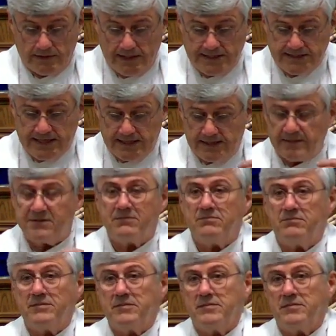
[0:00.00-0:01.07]
Is it
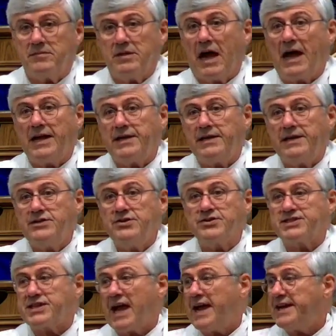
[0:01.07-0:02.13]
not in
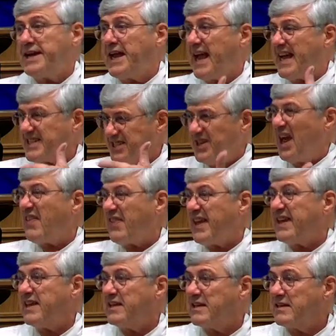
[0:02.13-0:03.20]
your sight as
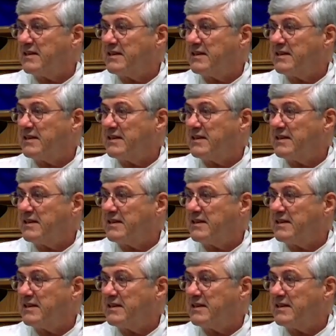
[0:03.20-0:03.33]
nothing?